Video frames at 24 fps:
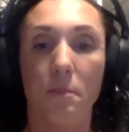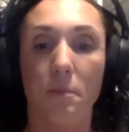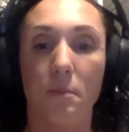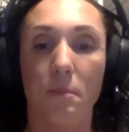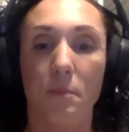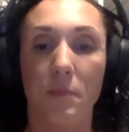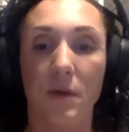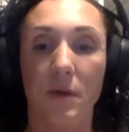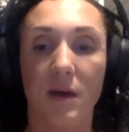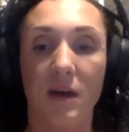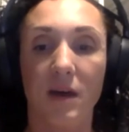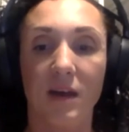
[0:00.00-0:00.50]

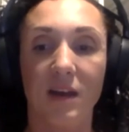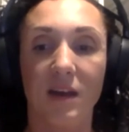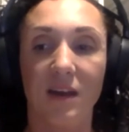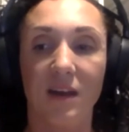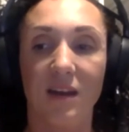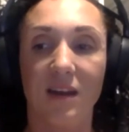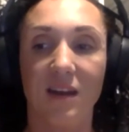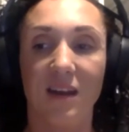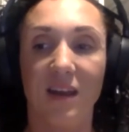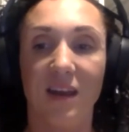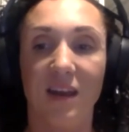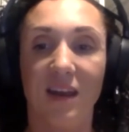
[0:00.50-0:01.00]
but
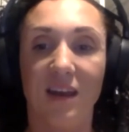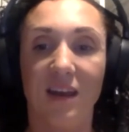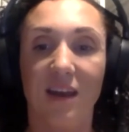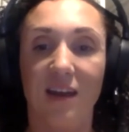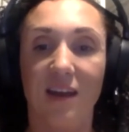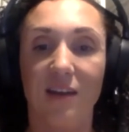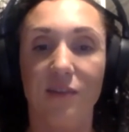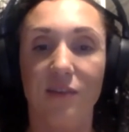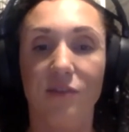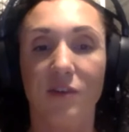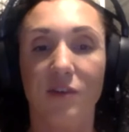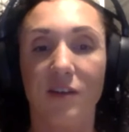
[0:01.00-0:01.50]
it
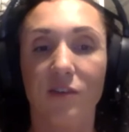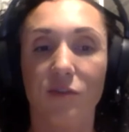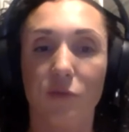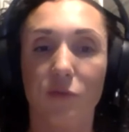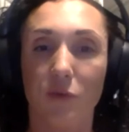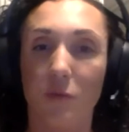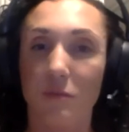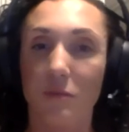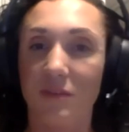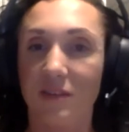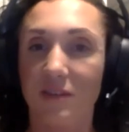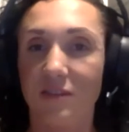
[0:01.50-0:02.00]
kind of
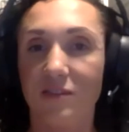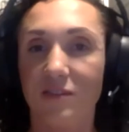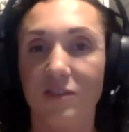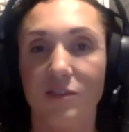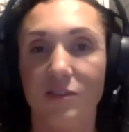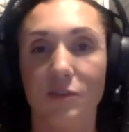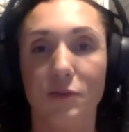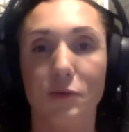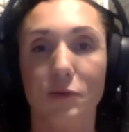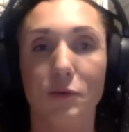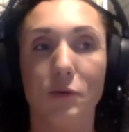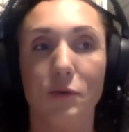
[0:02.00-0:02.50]
transformed
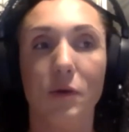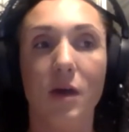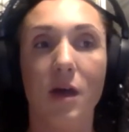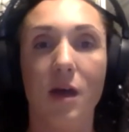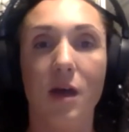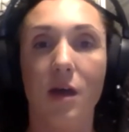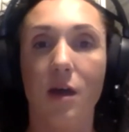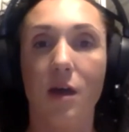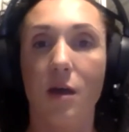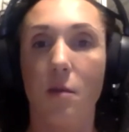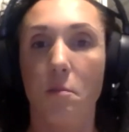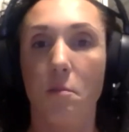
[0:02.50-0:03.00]
into
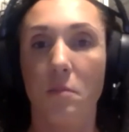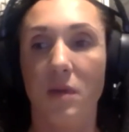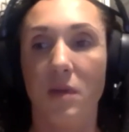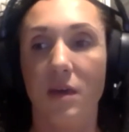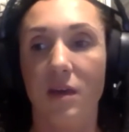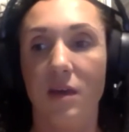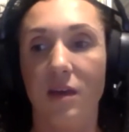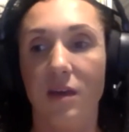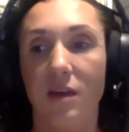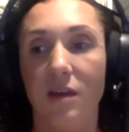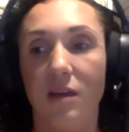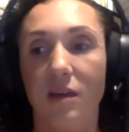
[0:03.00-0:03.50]

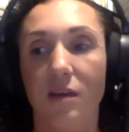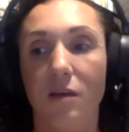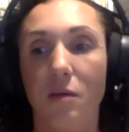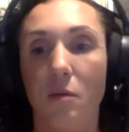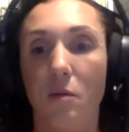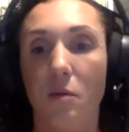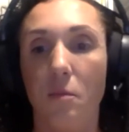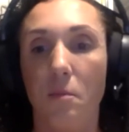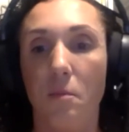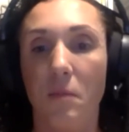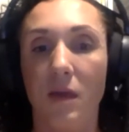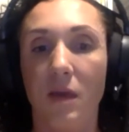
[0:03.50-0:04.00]
me
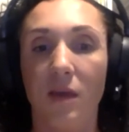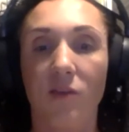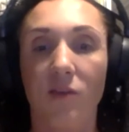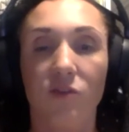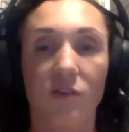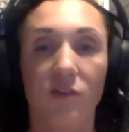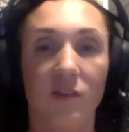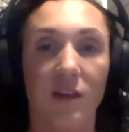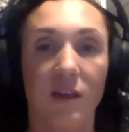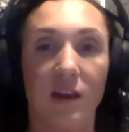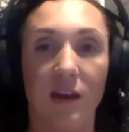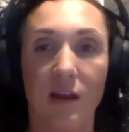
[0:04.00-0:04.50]
making
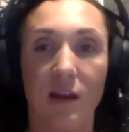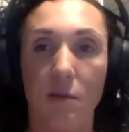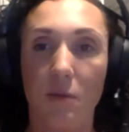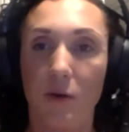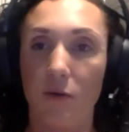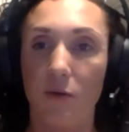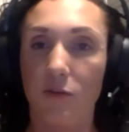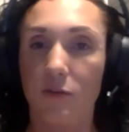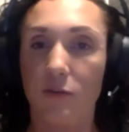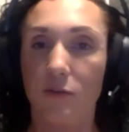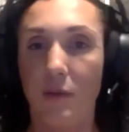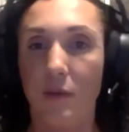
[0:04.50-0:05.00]
sure that any
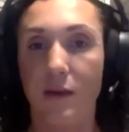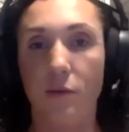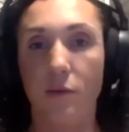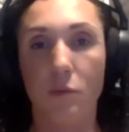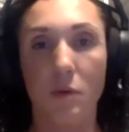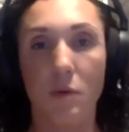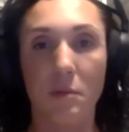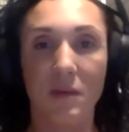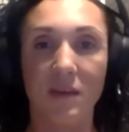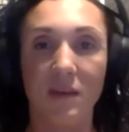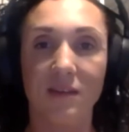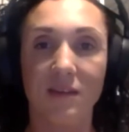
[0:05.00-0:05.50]
post by a
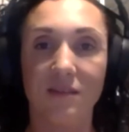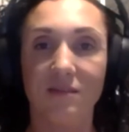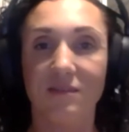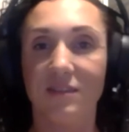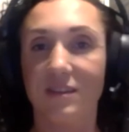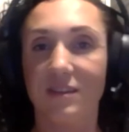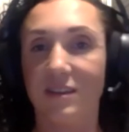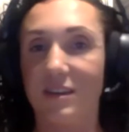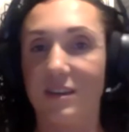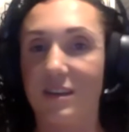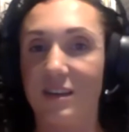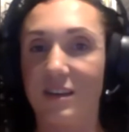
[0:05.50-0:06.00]
woman
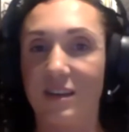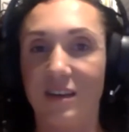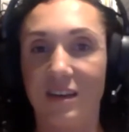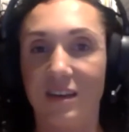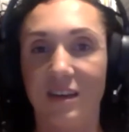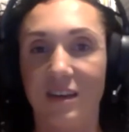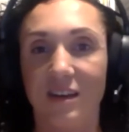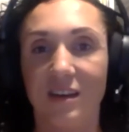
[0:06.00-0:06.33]
didn't